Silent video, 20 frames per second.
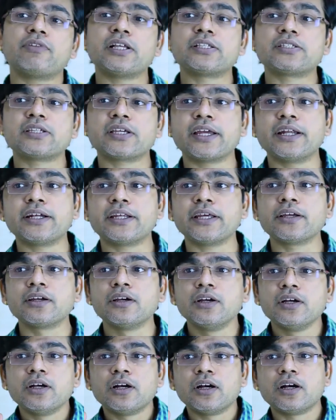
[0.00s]
let's say,
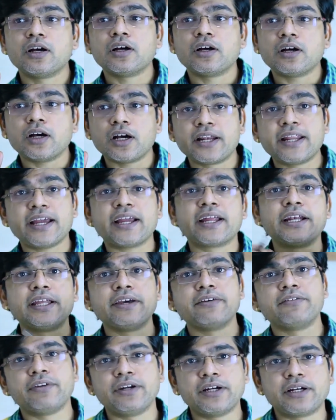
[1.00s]
getting a
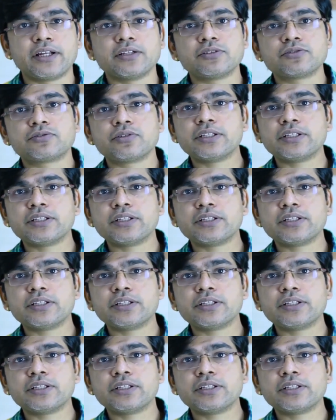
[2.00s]
negative return.